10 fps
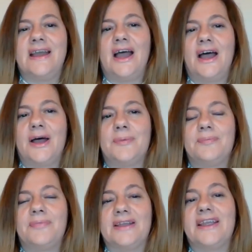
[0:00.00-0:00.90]
I
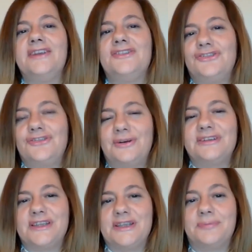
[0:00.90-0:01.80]
can
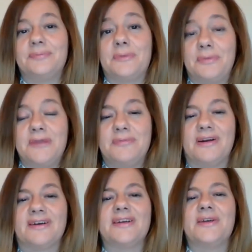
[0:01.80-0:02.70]
share the
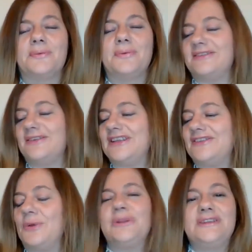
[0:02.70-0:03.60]
paper where there
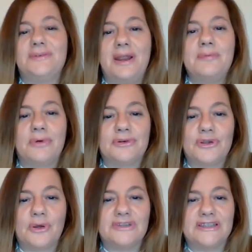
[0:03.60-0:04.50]
is all the
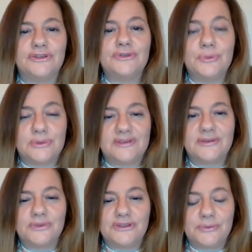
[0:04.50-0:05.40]
report of the tools
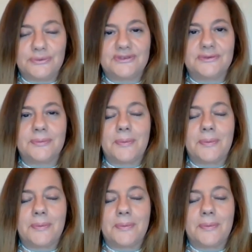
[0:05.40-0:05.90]
we used.